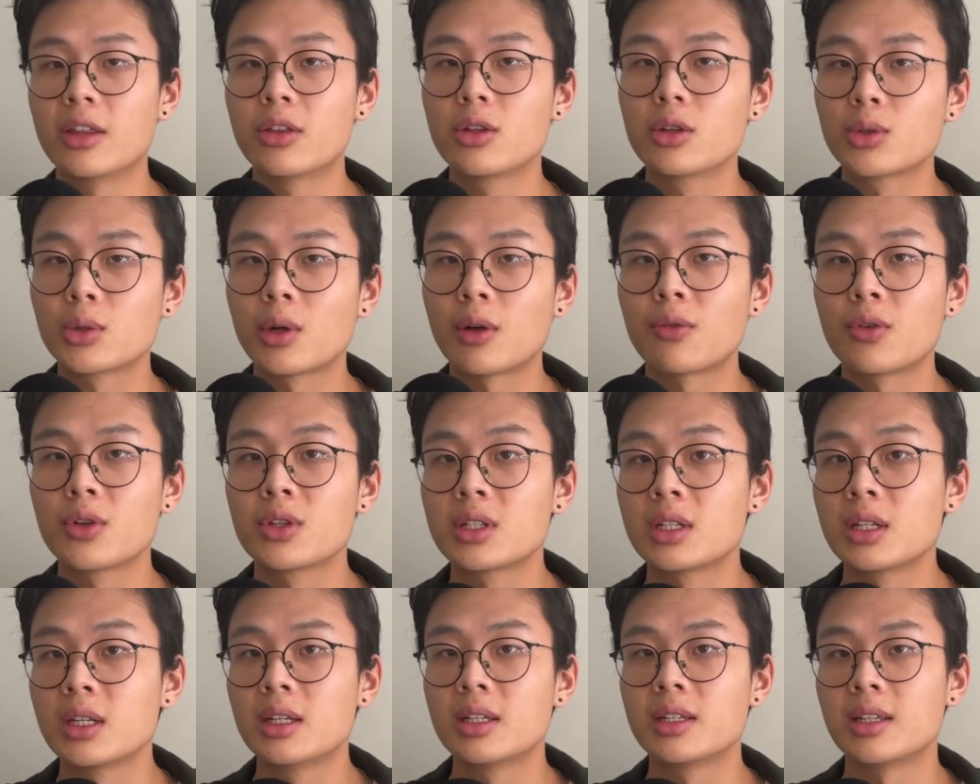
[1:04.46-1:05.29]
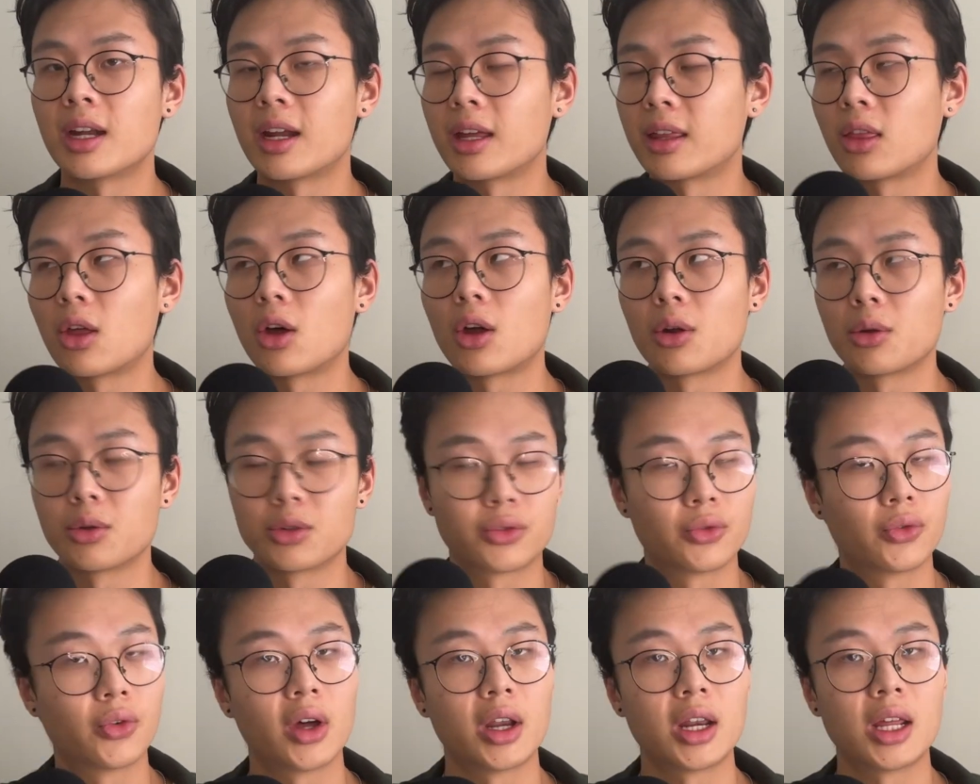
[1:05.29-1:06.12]
those references and I thought it was
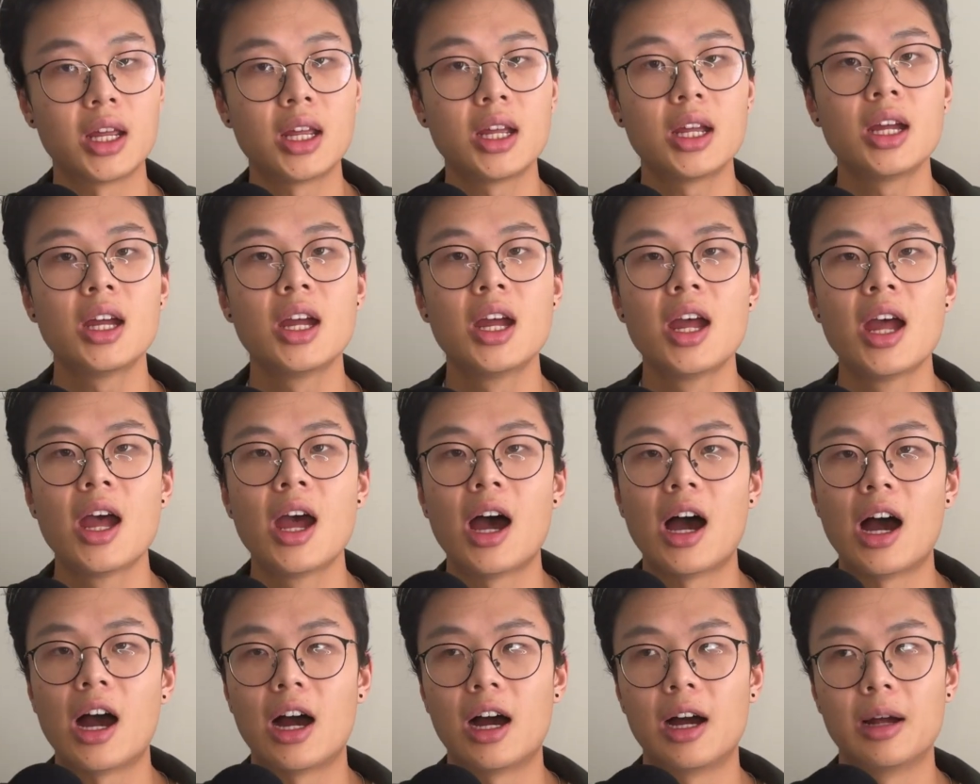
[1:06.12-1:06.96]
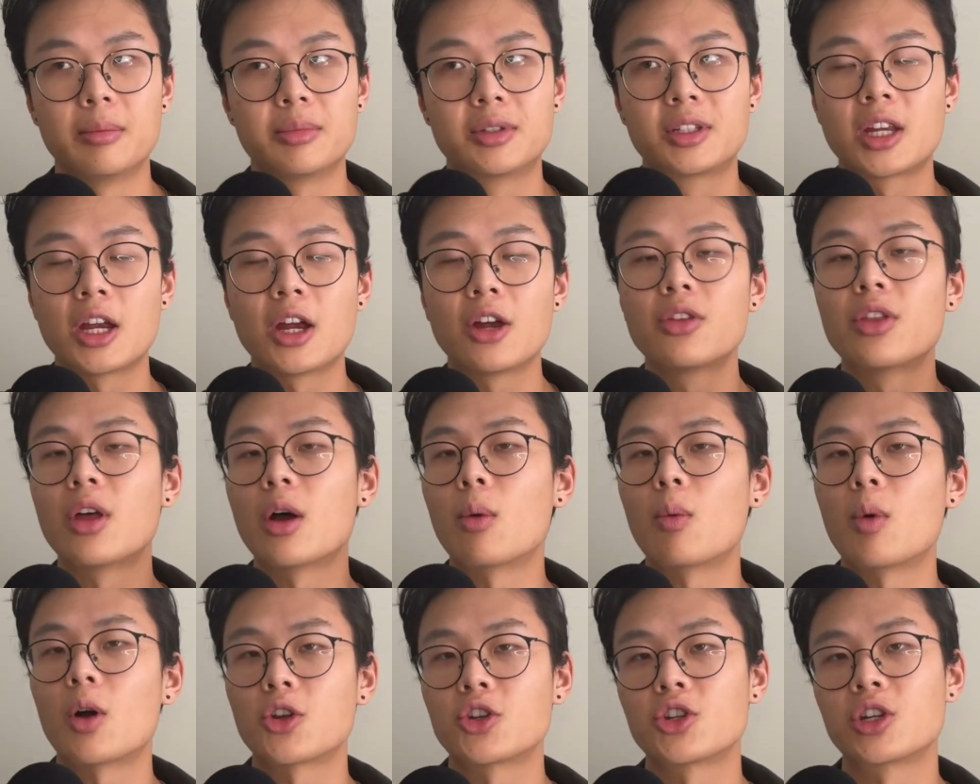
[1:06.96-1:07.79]
funny, I'm scared that
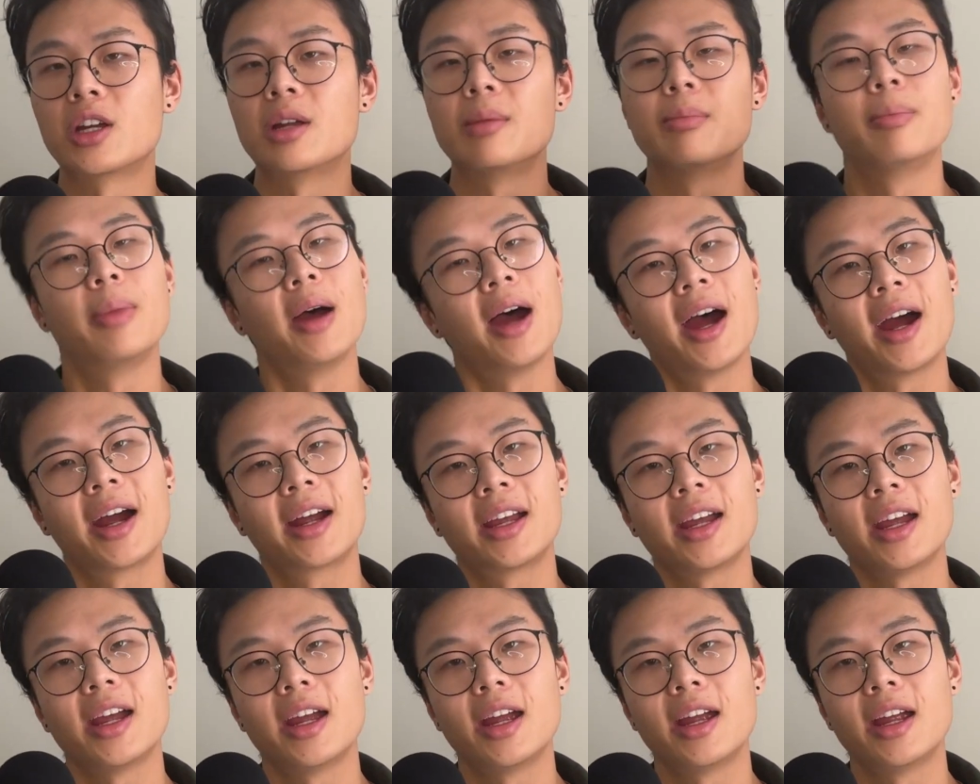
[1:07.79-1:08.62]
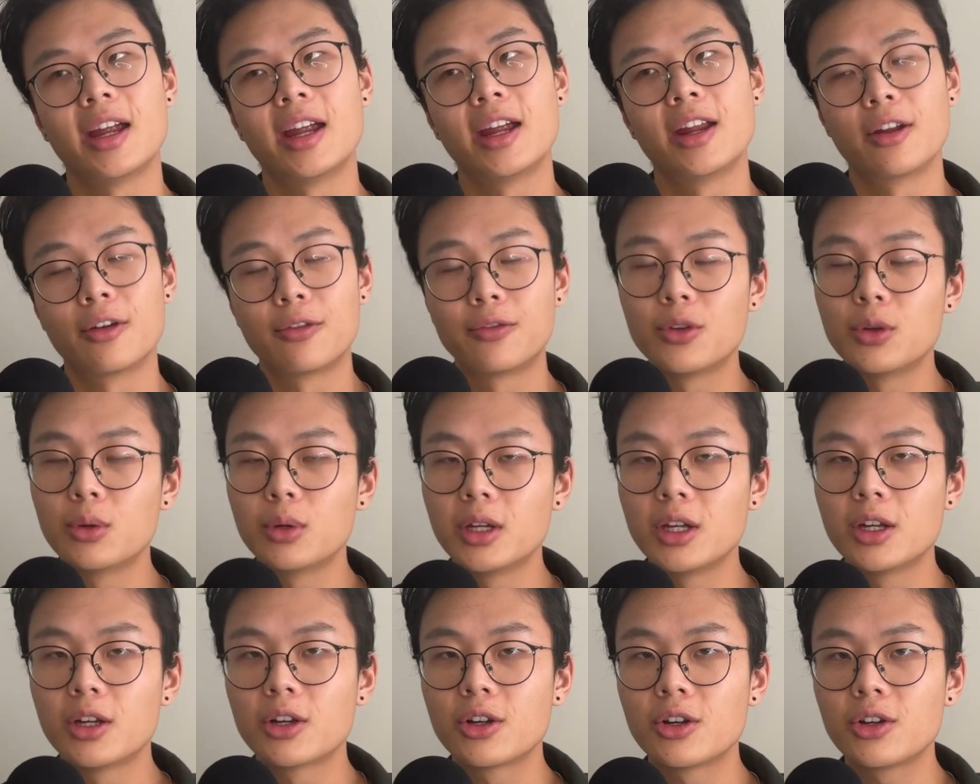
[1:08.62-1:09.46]
watching it back in a few
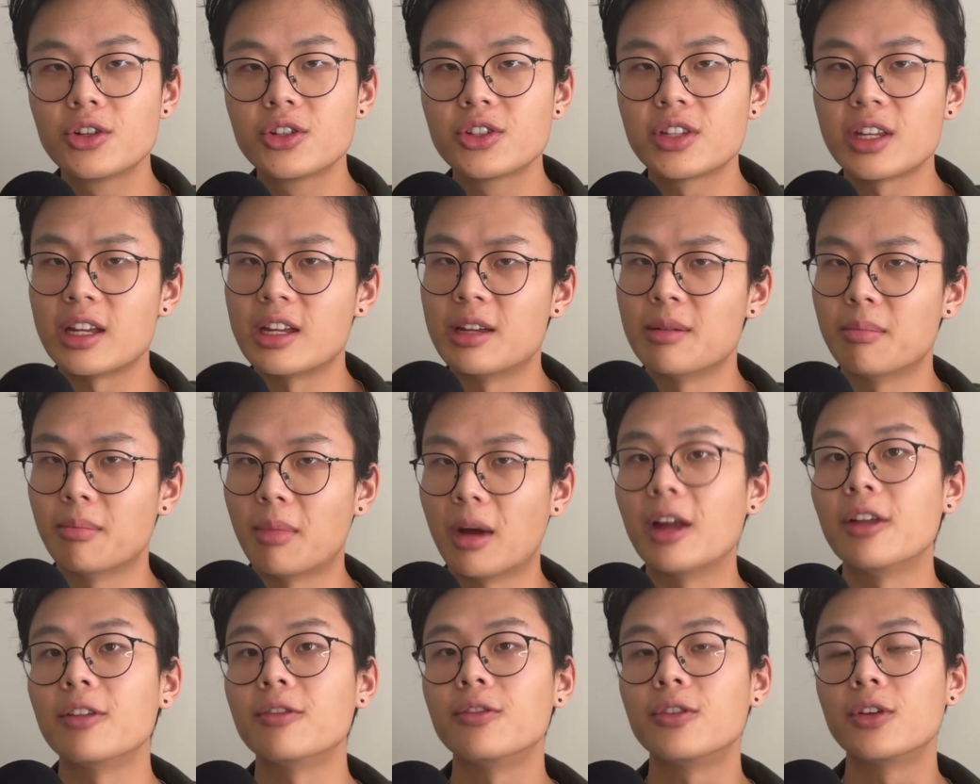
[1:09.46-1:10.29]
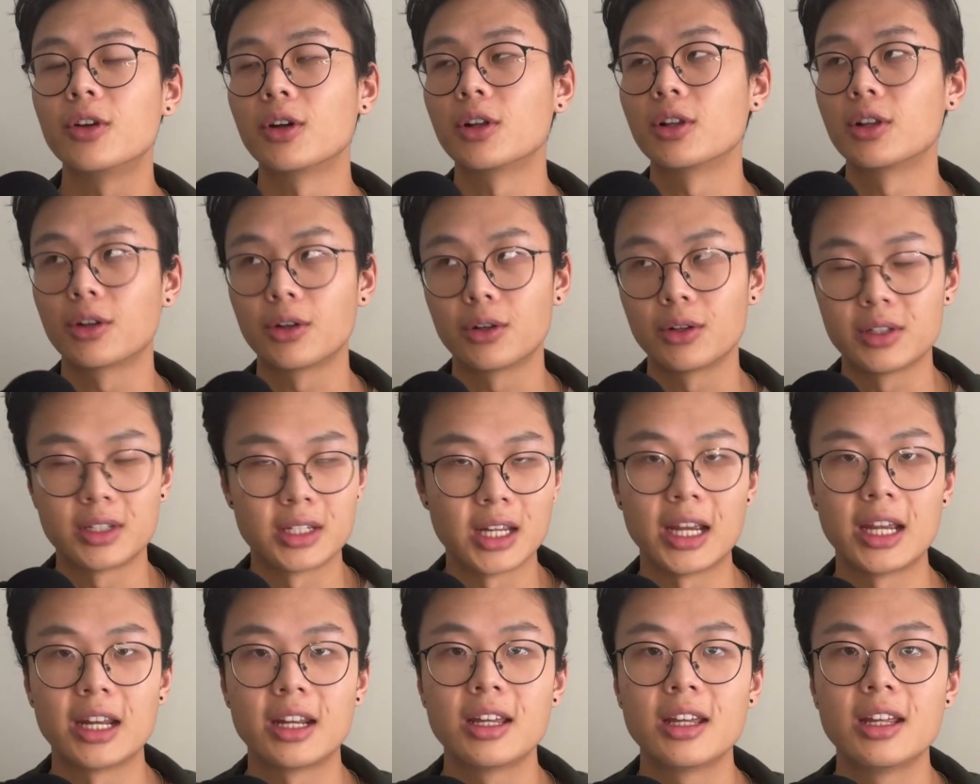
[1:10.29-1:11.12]
years, it might feel a little
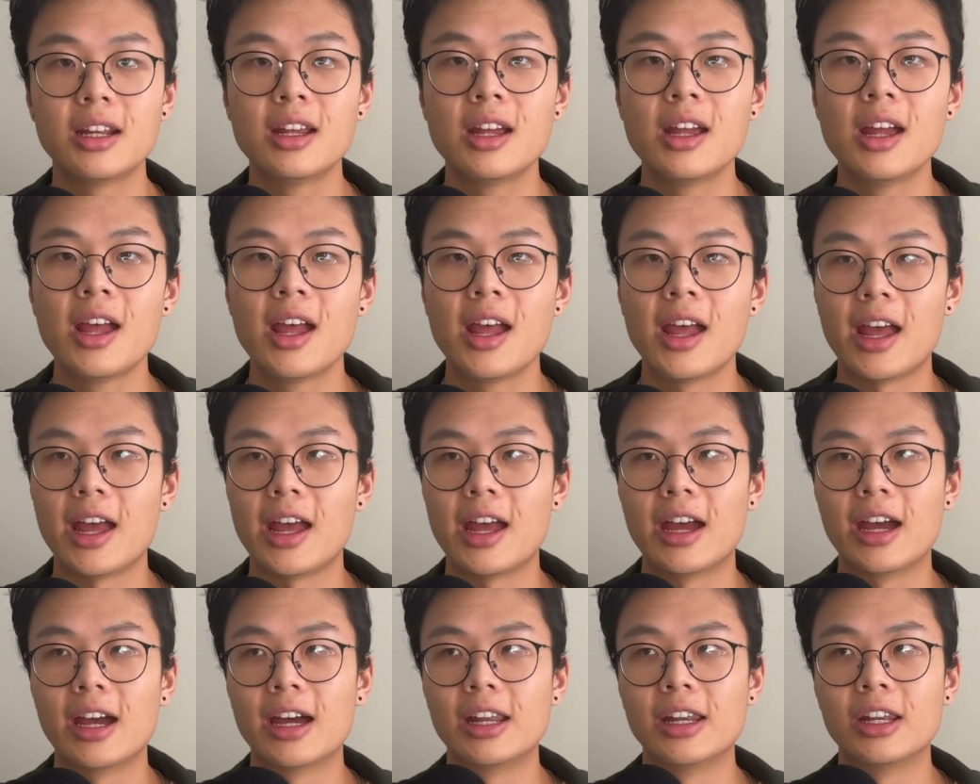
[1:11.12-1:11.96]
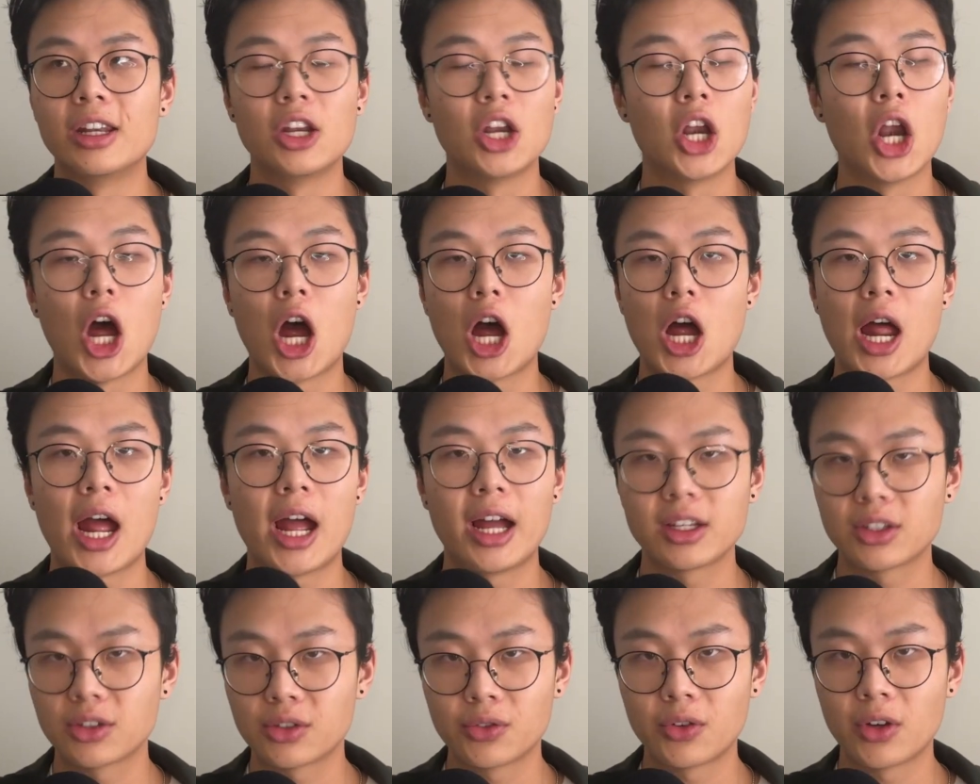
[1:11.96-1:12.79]
dated and not
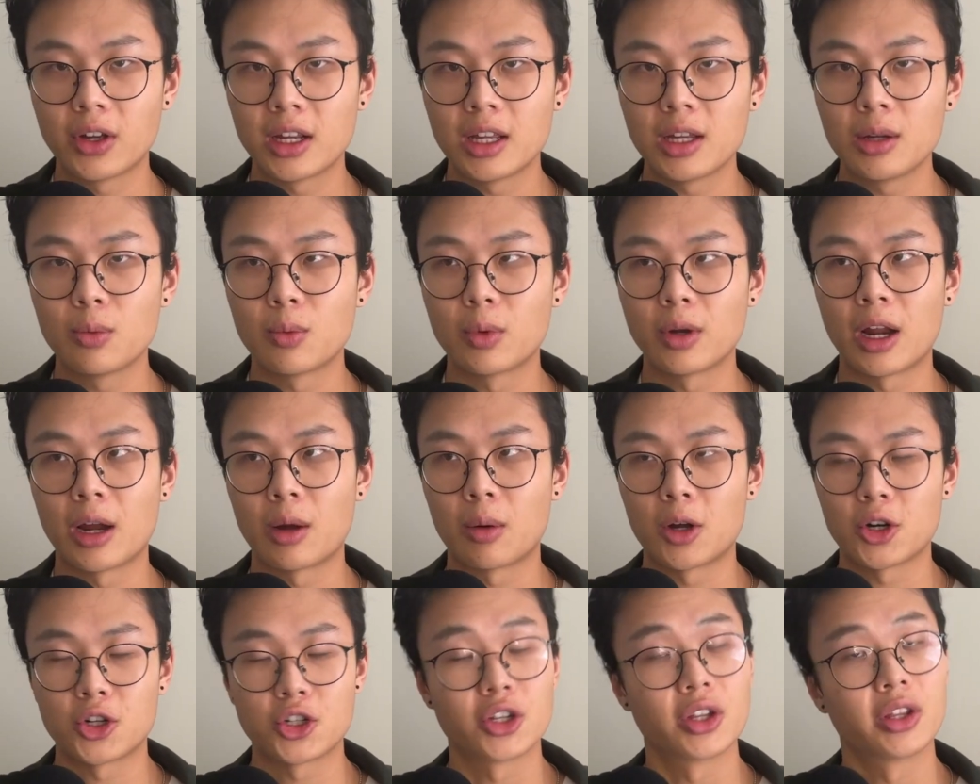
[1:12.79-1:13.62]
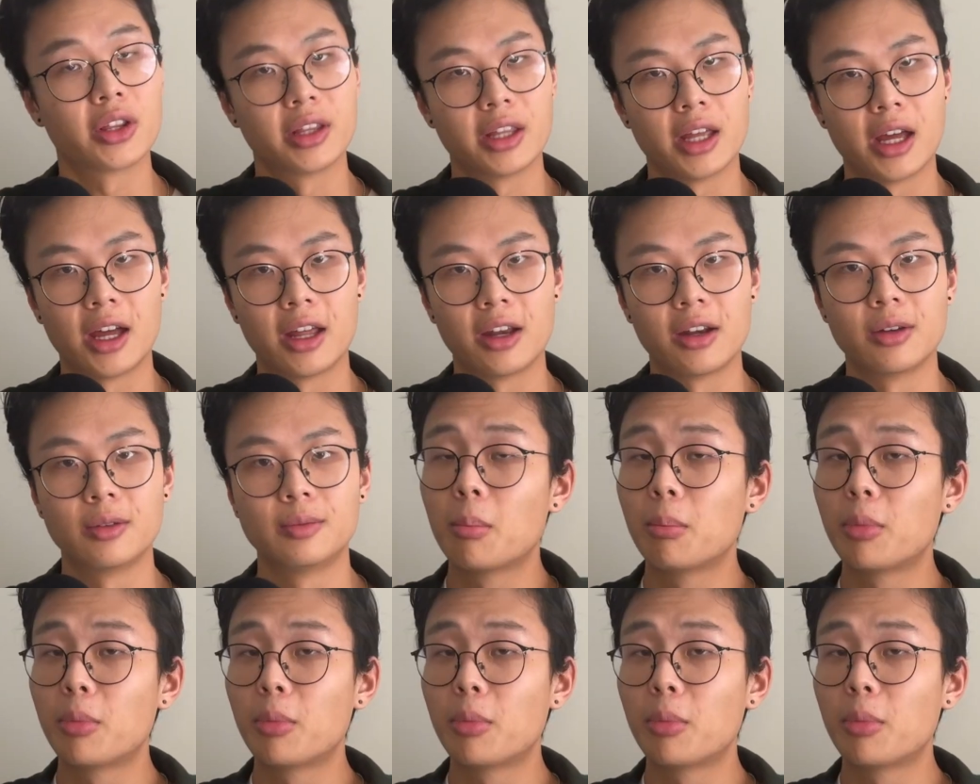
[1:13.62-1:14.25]
as funny when I watch it then.